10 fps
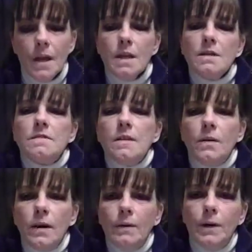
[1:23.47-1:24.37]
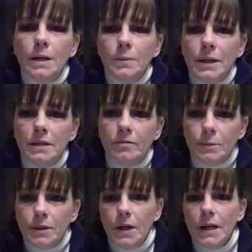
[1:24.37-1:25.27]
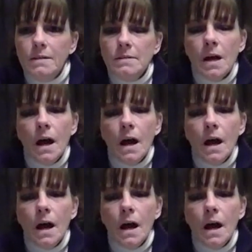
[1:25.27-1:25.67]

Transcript: So I want an opinion from you guys.